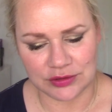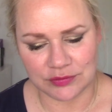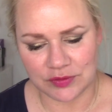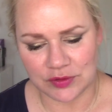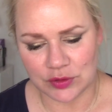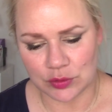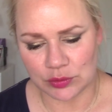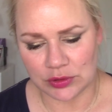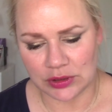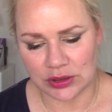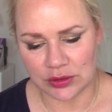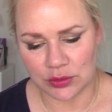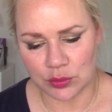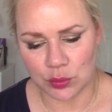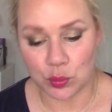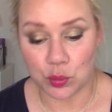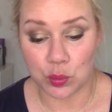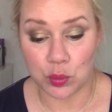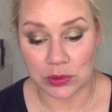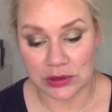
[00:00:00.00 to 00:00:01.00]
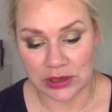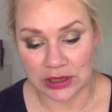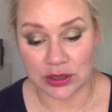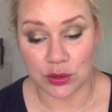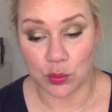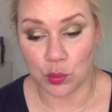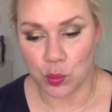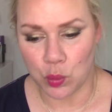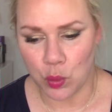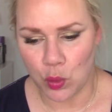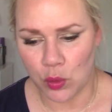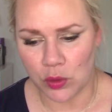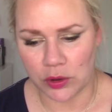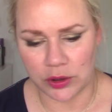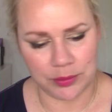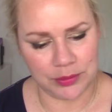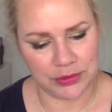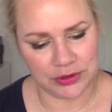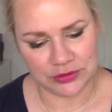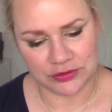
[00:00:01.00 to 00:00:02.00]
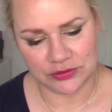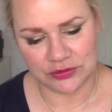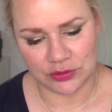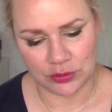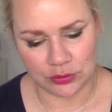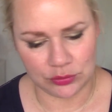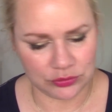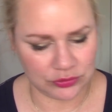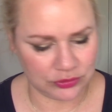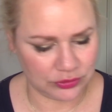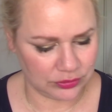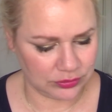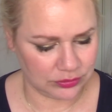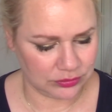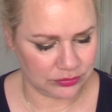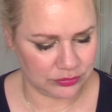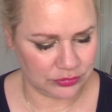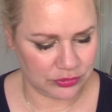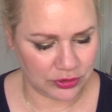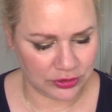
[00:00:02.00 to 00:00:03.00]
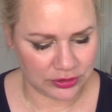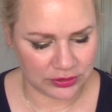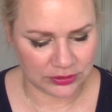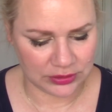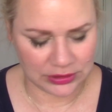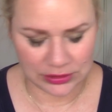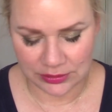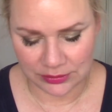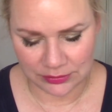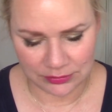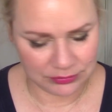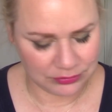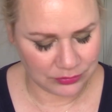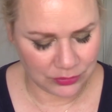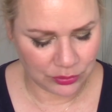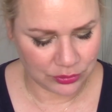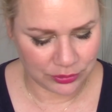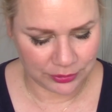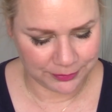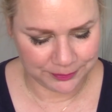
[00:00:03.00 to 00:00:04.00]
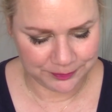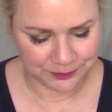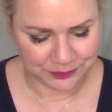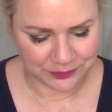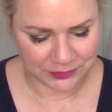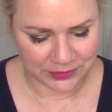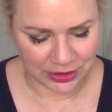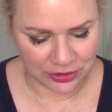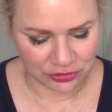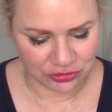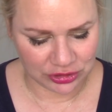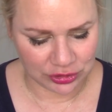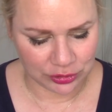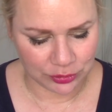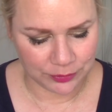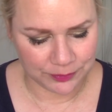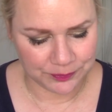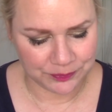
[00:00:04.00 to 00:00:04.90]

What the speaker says: the only warm toned product or eyeshadow.